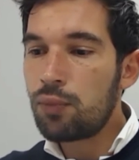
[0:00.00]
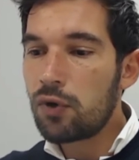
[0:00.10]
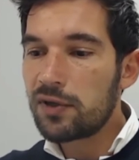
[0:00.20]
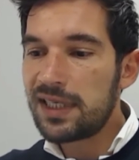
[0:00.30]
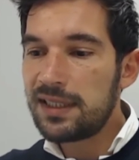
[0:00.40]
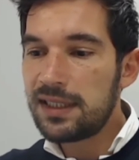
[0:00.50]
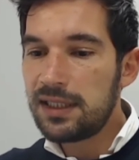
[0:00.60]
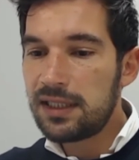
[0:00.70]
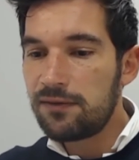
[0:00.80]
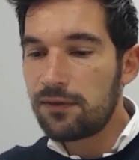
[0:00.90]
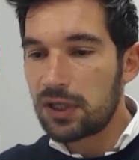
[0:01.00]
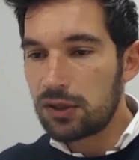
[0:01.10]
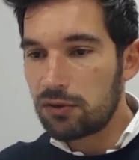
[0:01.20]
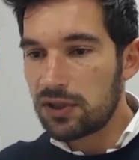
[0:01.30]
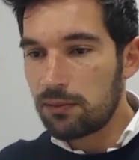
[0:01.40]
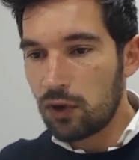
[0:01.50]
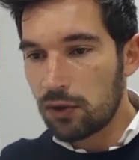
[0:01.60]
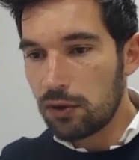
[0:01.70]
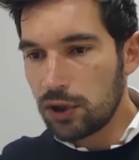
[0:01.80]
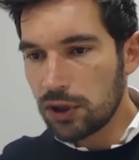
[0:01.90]
pore density for aneurysm
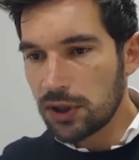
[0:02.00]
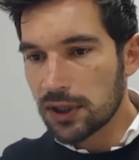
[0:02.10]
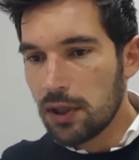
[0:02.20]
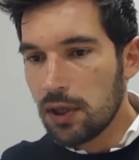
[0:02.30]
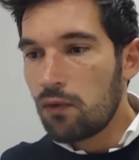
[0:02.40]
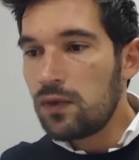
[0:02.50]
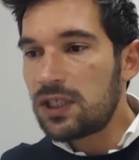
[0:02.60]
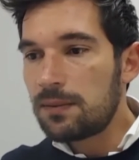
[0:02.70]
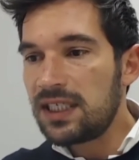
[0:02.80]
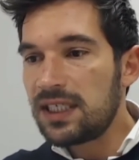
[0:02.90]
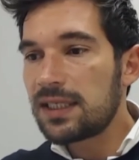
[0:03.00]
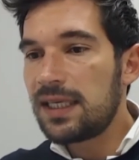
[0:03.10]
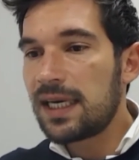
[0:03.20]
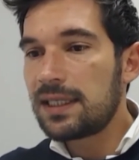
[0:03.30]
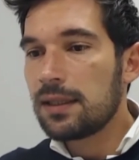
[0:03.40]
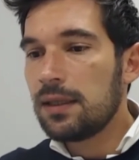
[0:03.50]
occlusions, which means that